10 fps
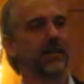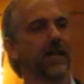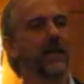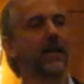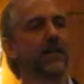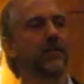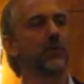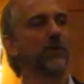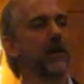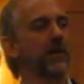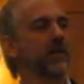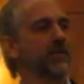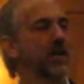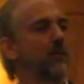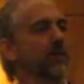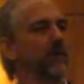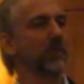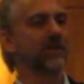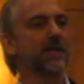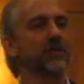And the new era is now moving from
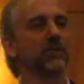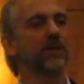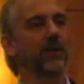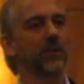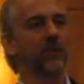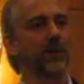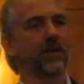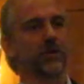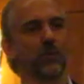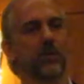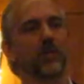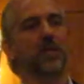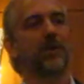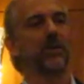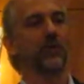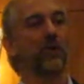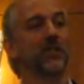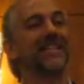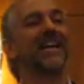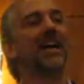tens of millions of players to we're just about across
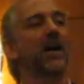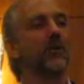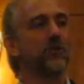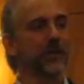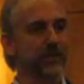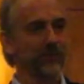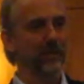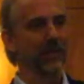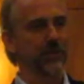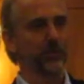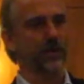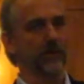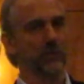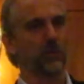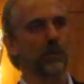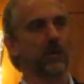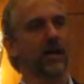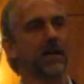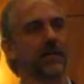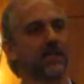hundreds of millions of players per
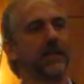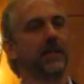product.